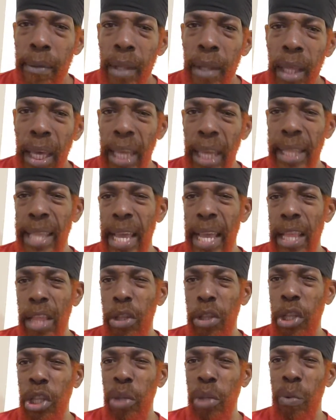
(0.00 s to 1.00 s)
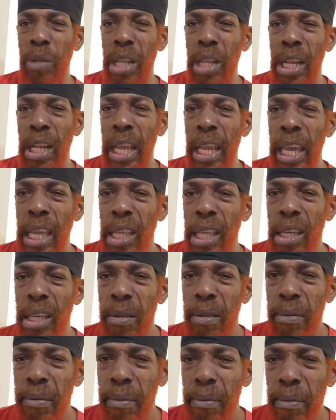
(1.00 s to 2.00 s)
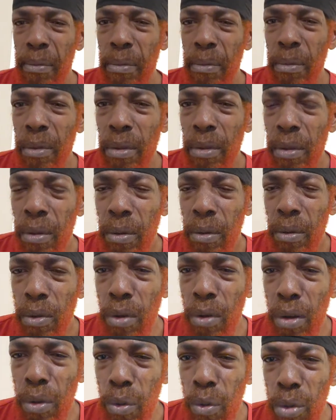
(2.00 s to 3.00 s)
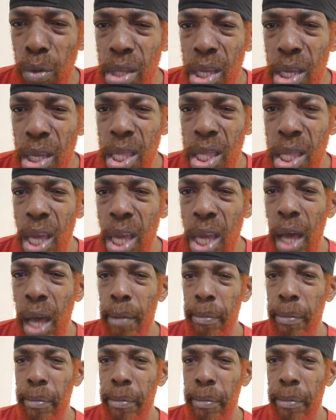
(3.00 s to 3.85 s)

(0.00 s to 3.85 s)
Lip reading: And then sooner or later, you lose your job.